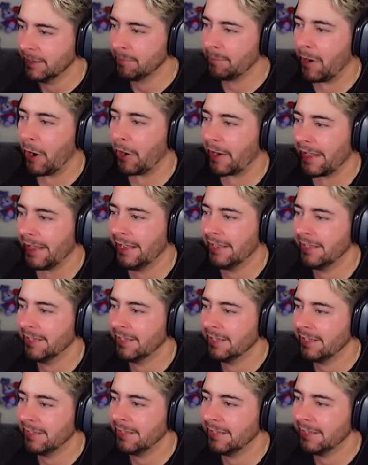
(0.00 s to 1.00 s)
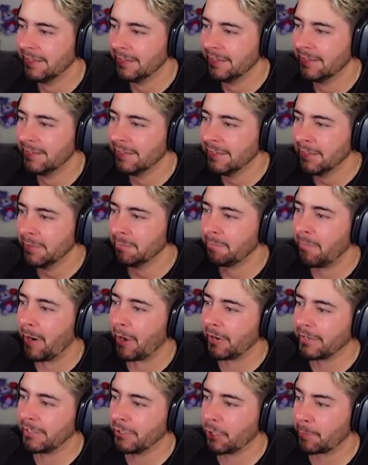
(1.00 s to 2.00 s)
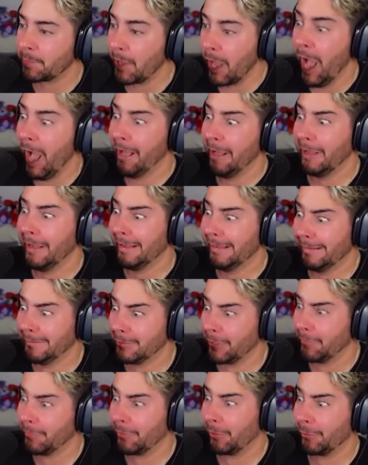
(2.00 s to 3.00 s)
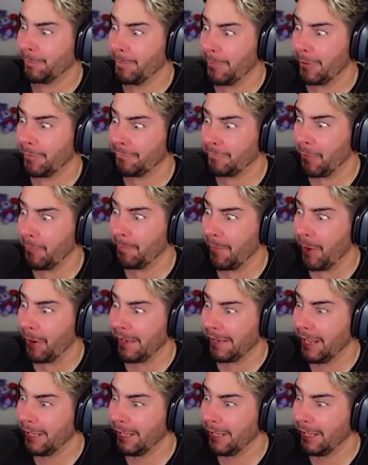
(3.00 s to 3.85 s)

Bonnie. Bonnie, you look, oh, you look beautiful, Bonnie.